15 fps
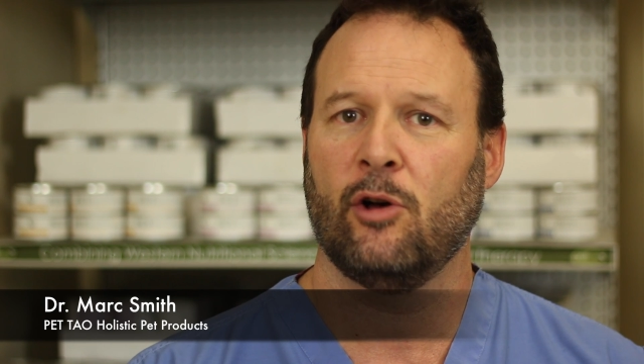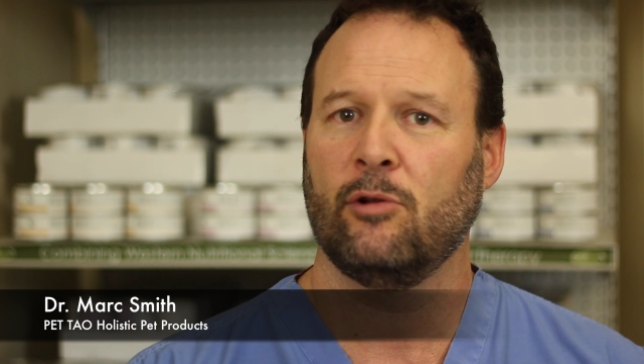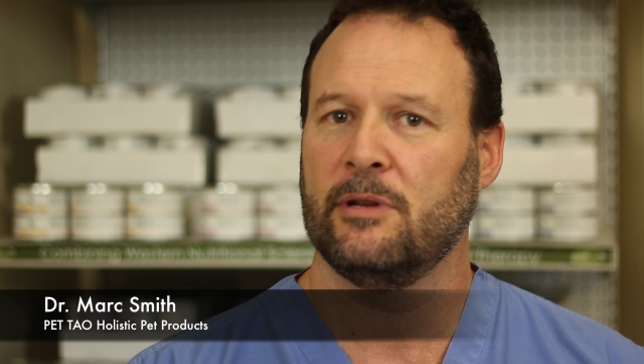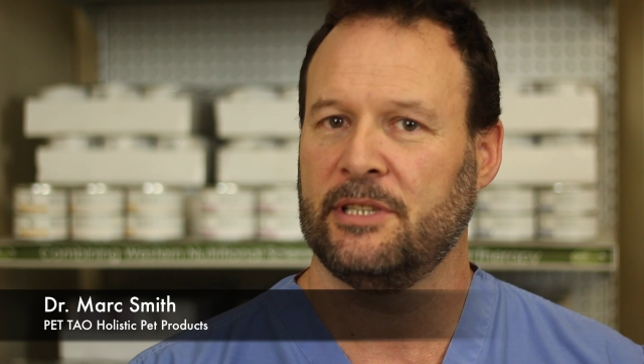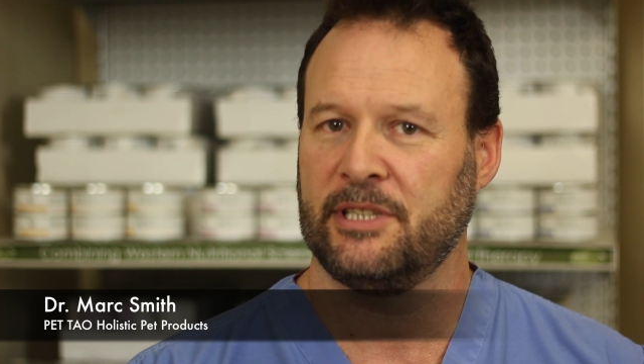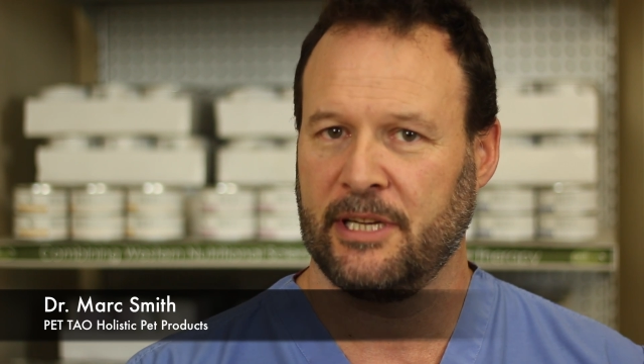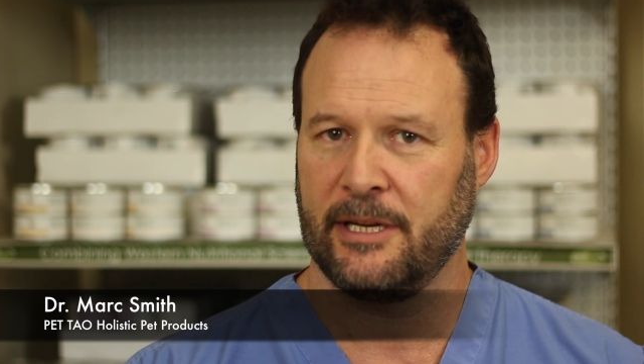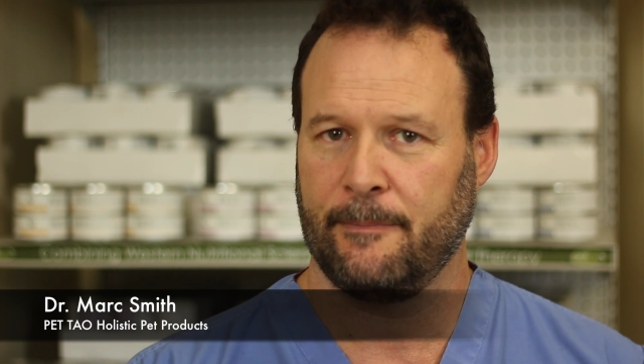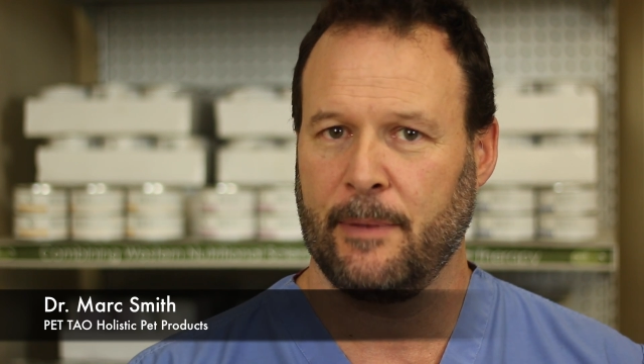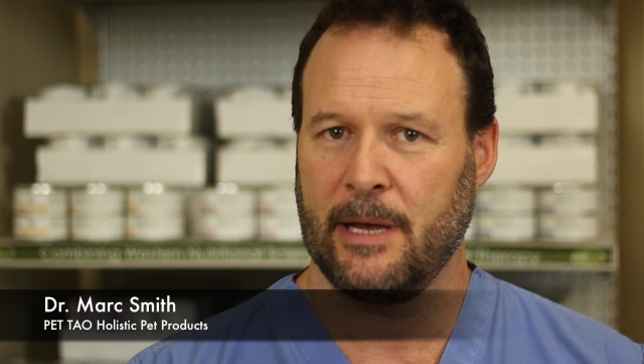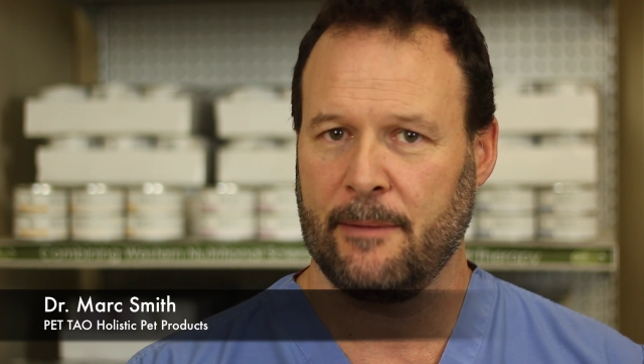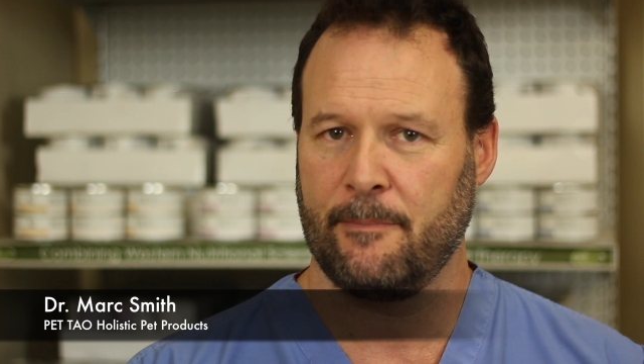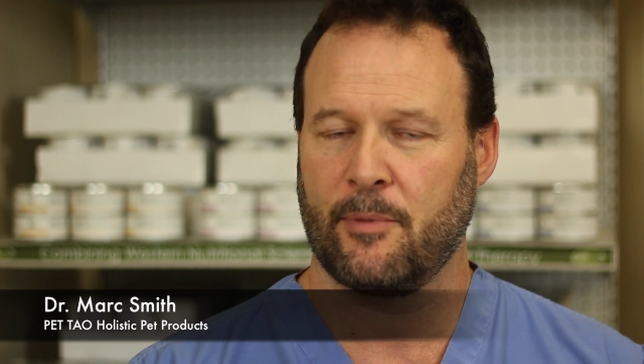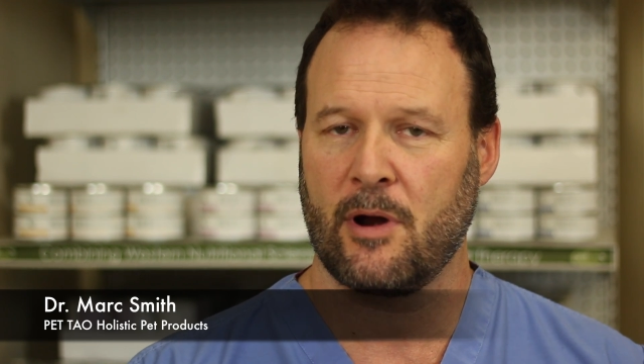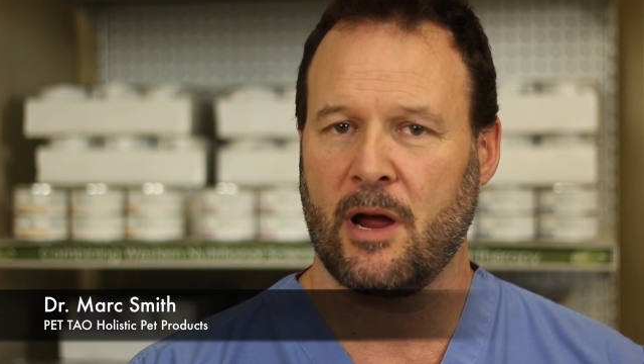Holistic
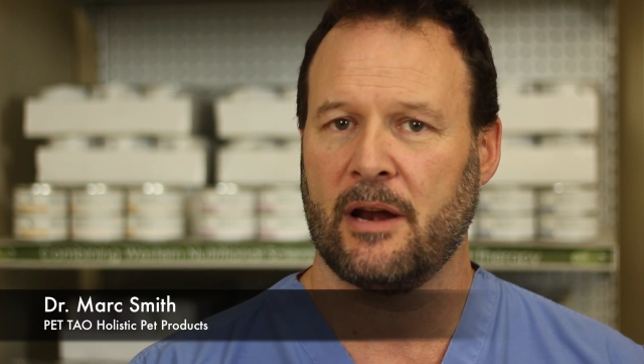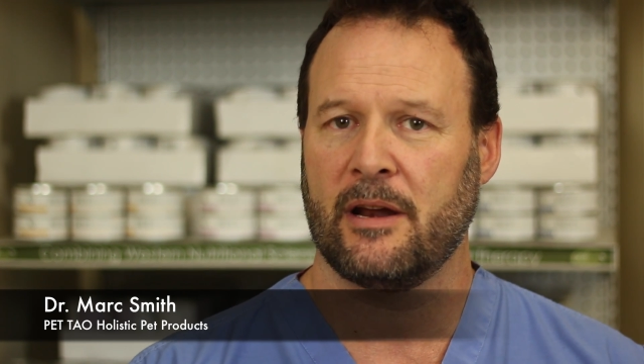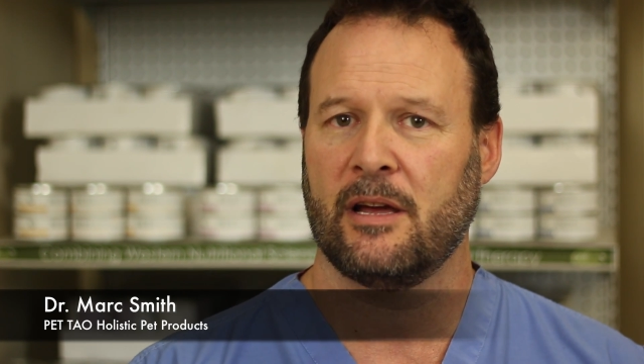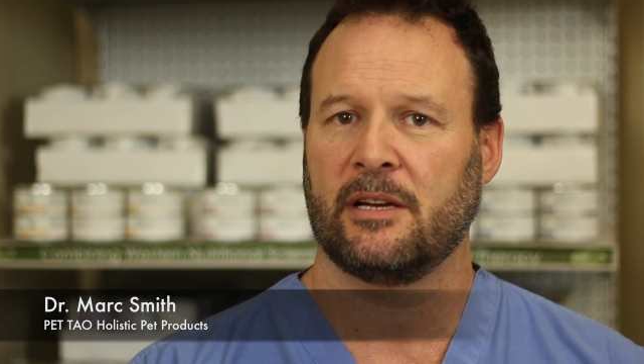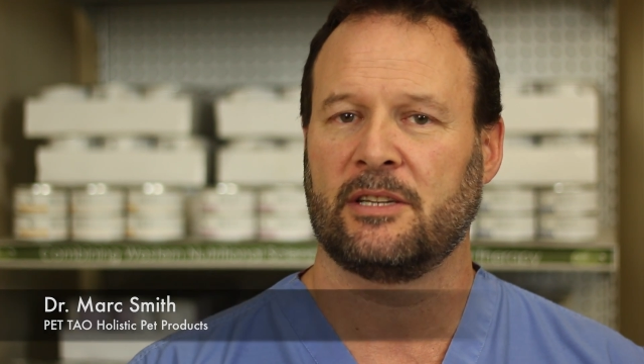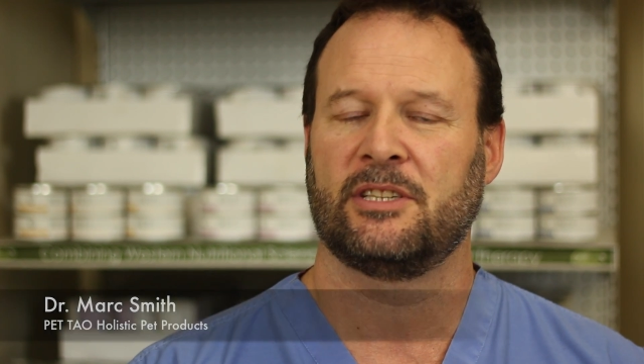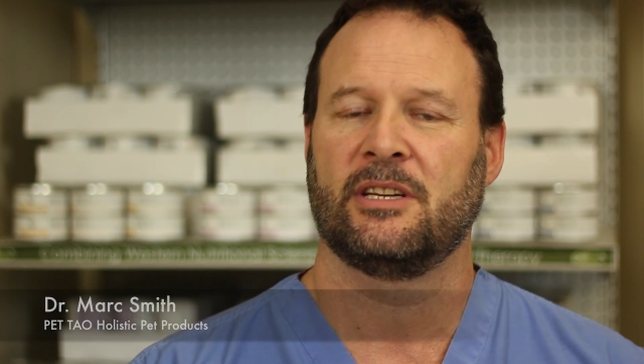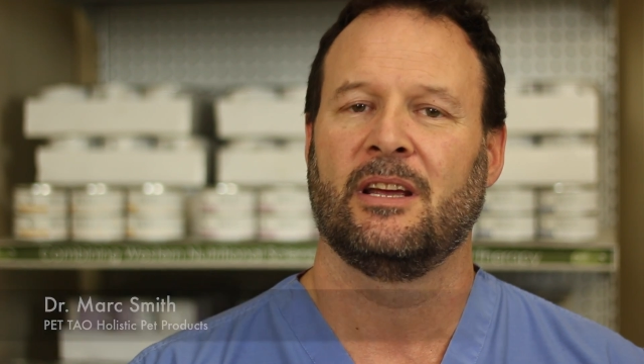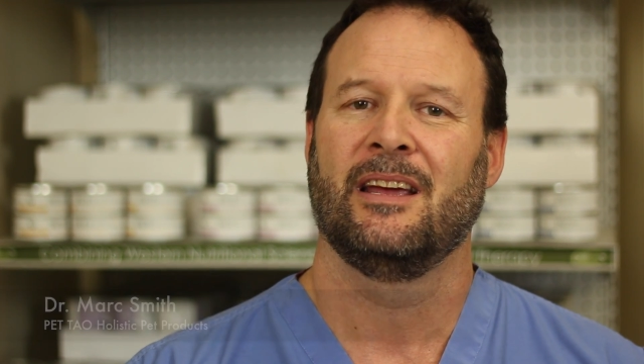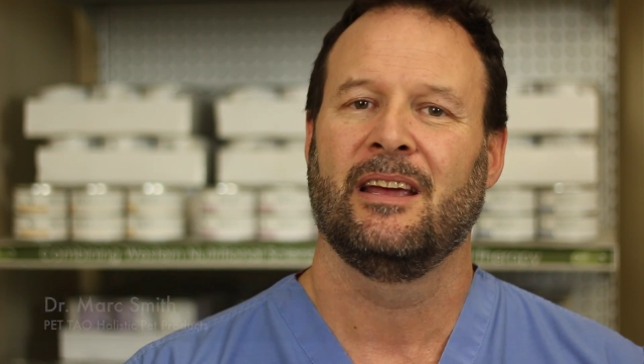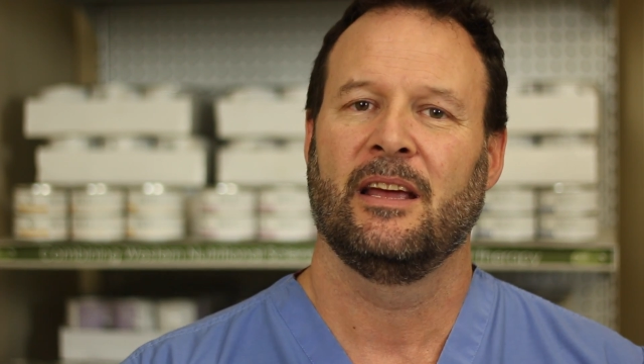Pet Products.